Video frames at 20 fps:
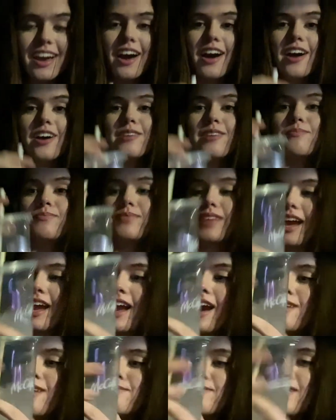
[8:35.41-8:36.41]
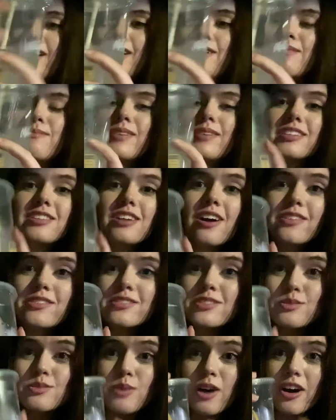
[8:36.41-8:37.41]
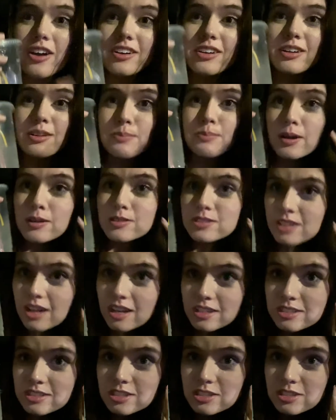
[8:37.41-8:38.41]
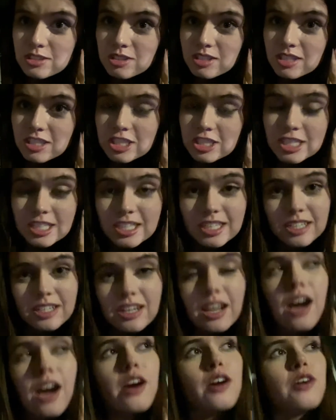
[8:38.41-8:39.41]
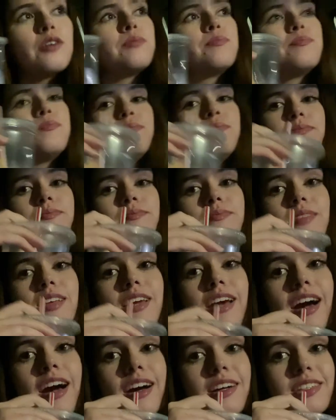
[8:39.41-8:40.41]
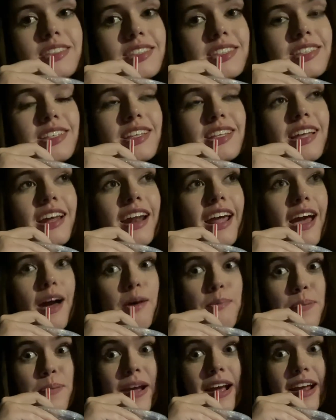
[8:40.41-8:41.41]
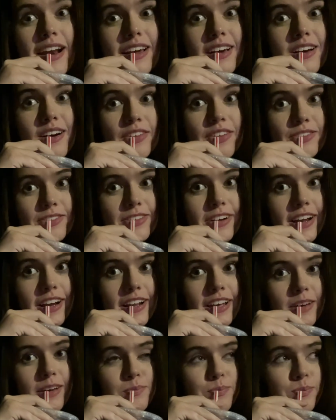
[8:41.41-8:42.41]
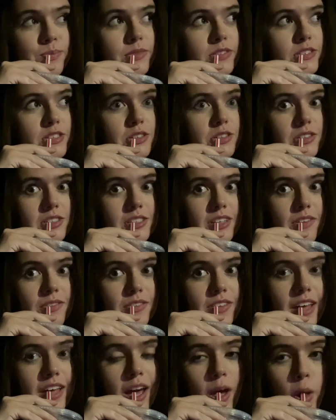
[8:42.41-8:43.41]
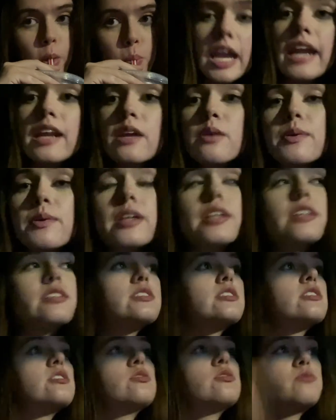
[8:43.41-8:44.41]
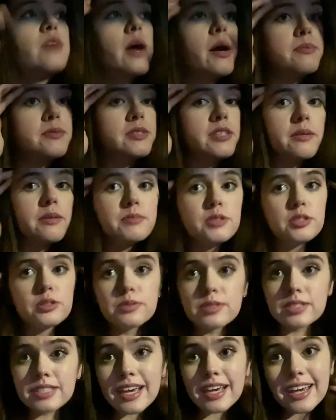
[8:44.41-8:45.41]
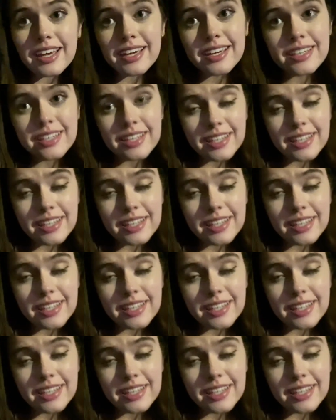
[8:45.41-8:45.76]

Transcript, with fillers: Um, I have my McDonald's water post-concert tradition. Um, yeah, and then I have Panic on Friday. I'm so excited for that. Anyways, this wraps up Tuesday.